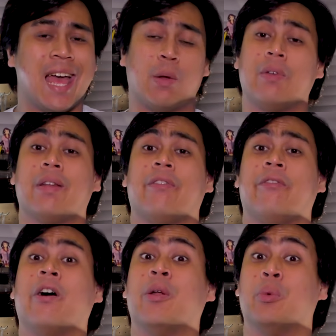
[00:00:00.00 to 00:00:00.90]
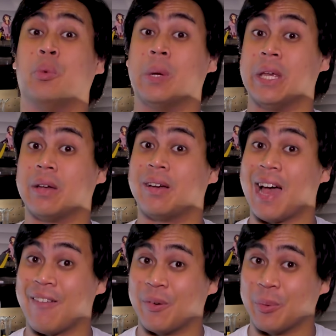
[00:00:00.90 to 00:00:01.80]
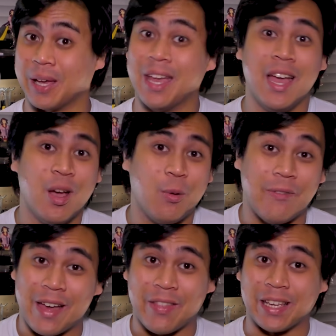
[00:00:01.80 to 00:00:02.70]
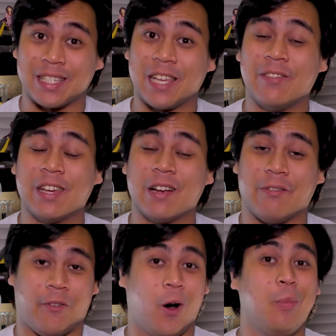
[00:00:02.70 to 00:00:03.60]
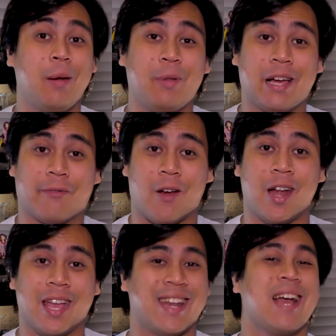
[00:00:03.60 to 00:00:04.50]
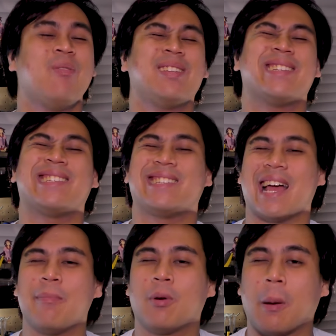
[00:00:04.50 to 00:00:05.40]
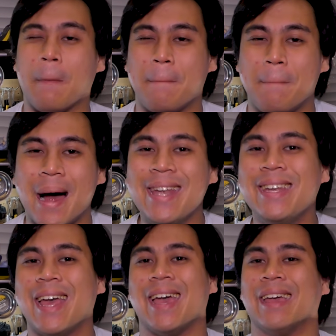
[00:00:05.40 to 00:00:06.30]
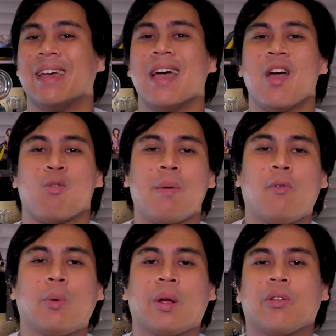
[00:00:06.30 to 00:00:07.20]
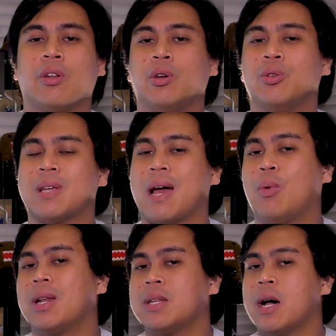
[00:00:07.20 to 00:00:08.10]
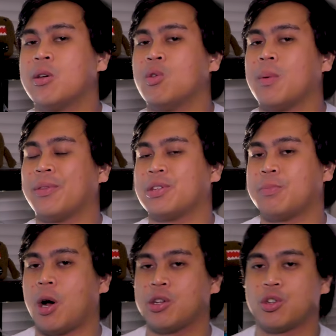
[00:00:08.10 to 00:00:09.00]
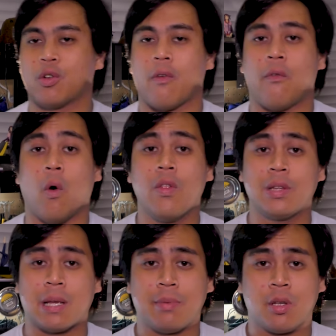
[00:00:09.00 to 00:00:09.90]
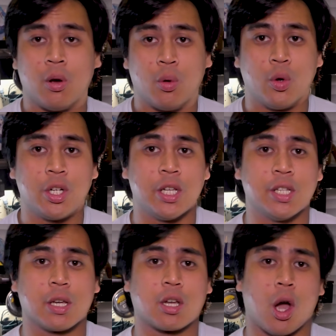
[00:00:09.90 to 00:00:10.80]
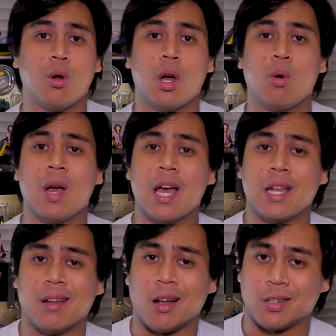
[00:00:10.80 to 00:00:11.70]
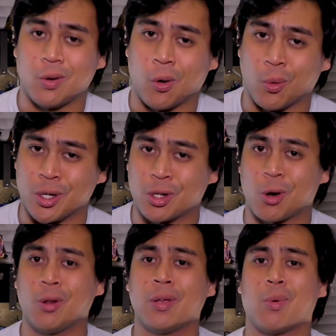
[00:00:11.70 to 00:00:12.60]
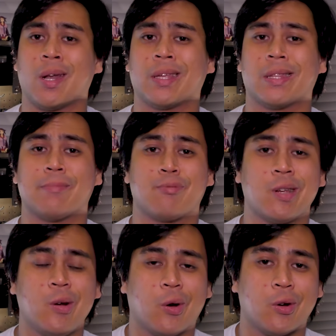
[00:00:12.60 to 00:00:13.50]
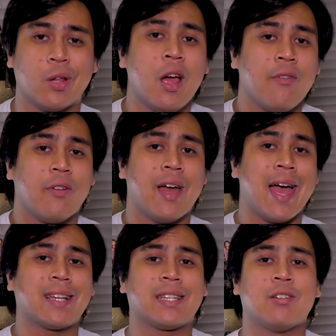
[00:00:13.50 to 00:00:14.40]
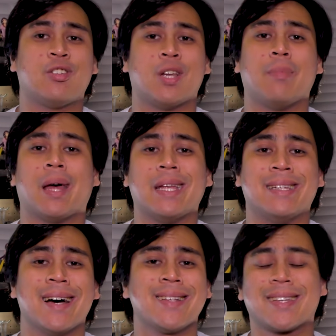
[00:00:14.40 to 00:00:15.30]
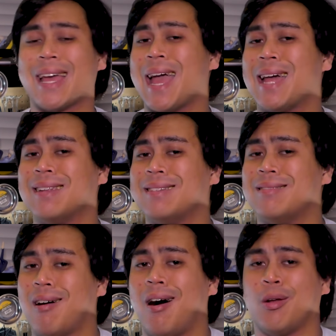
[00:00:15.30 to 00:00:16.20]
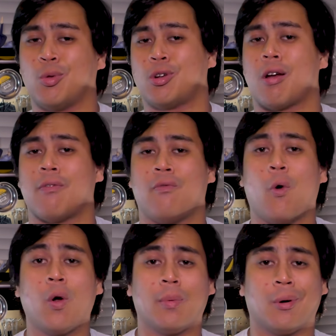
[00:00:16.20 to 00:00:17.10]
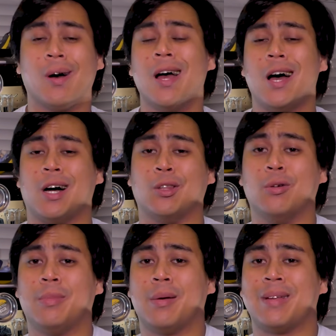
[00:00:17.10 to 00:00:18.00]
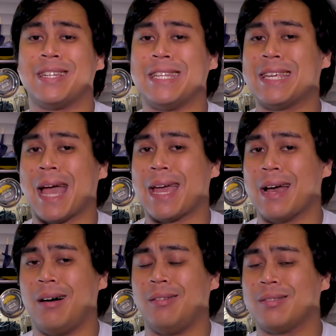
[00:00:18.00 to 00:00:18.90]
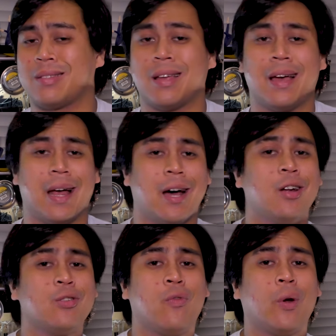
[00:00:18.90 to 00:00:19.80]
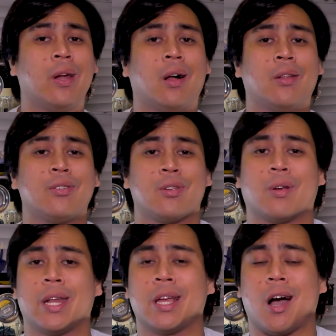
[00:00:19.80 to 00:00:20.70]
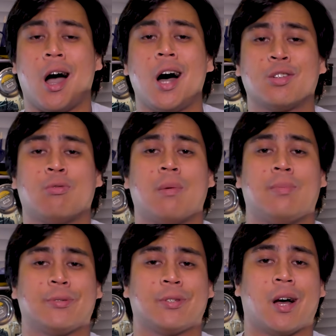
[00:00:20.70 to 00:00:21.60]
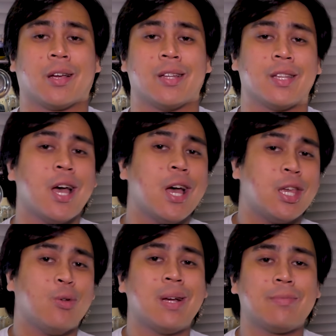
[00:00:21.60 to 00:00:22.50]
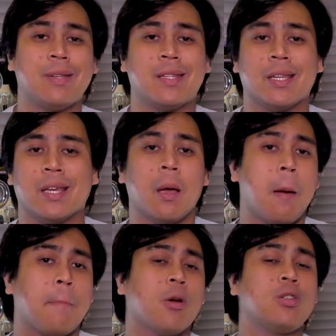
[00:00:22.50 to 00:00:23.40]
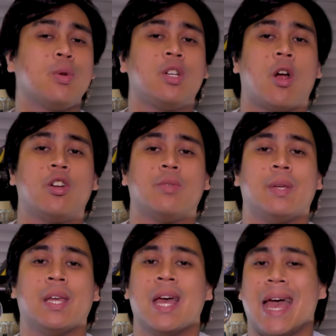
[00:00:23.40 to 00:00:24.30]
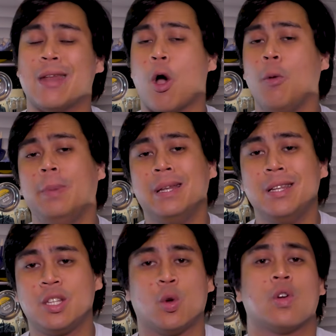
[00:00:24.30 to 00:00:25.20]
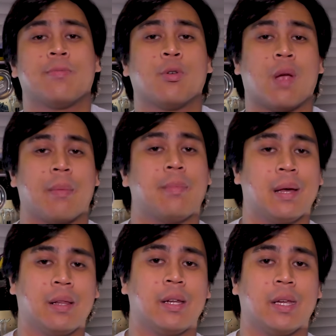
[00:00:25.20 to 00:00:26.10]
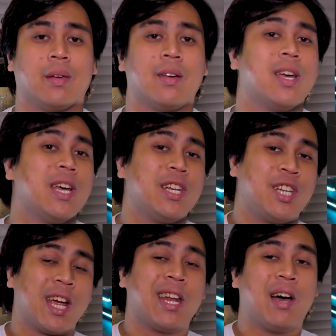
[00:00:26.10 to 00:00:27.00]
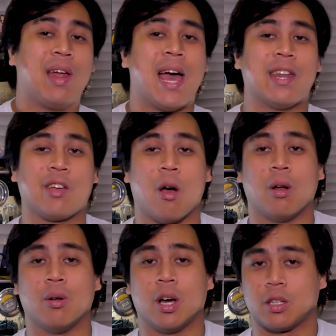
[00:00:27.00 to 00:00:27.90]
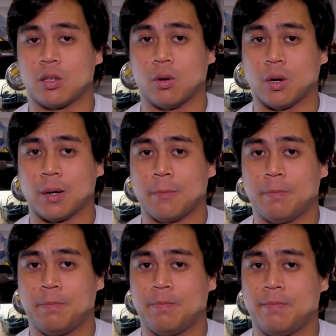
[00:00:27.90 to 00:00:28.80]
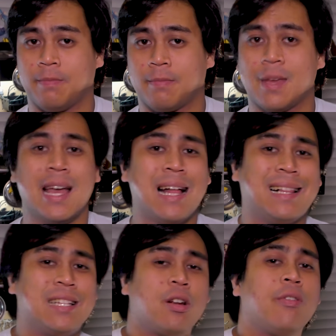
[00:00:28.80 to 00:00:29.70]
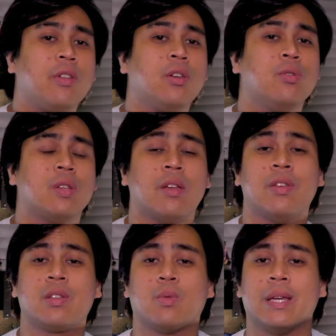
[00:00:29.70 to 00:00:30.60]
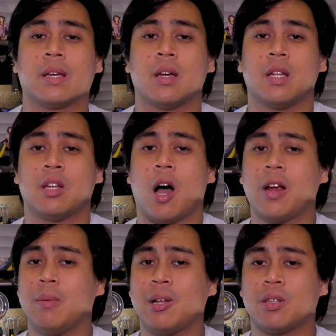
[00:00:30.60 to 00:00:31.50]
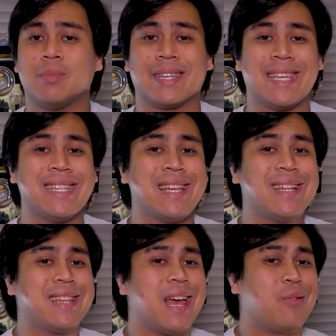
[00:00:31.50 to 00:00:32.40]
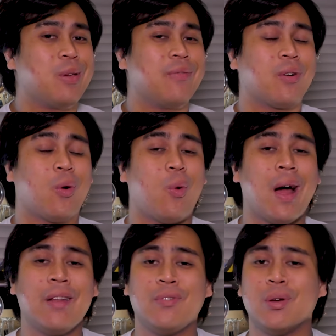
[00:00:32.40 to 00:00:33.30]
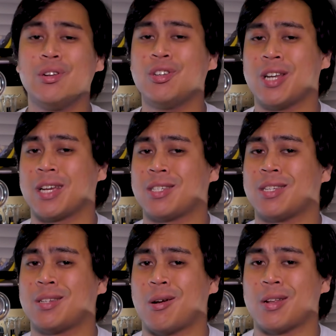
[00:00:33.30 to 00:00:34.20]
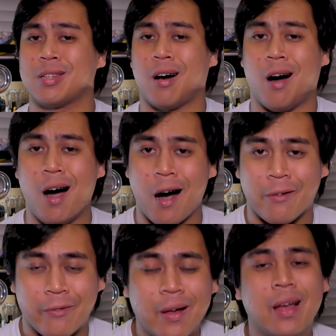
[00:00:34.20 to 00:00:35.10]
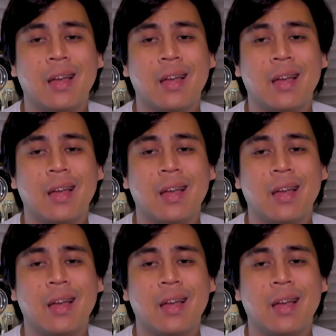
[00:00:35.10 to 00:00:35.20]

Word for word: And we've had a fun week, haven't we? We've had Thanksgiving, followed by Black Friday, and now it's Cyber Monday. Right before we get on the news, I want to tell you about the sponsor for this episode, which is Kono dot store, which is currently running the pre-orders for the Hexgears Gemini Dusk and Dawn, which are affordable aluminum T K Ls. At one hundred forty dollars, you're getting hot swappable sockets, U S B C, per switch R G B, and open source programmability. Check it out at Kono dot store. Let's start with the news this week, talking about some key sets, and we have quite a few index checks to start us off.